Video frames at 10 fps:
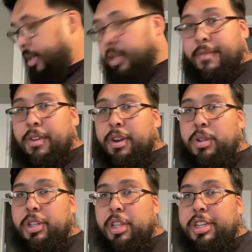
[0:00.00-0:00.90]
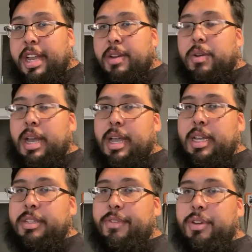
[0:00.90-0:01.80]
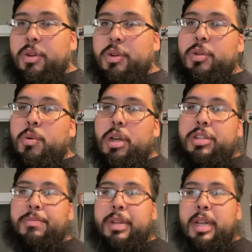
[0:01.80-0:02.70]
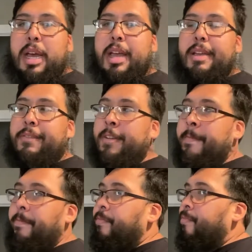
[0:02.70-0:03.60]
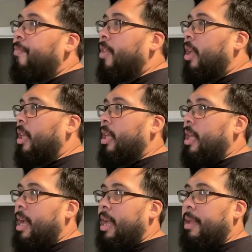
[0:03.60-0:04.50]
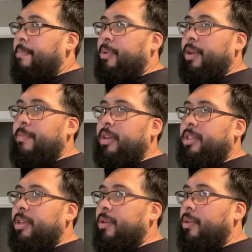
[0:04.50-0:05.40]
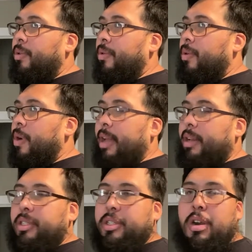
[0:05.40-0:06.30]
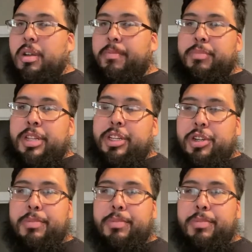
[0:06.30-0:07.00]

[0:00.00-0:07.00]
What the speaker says: If you're new to the channel, guys, if you're new to watching me live, I pretty much do how to start up t-shirt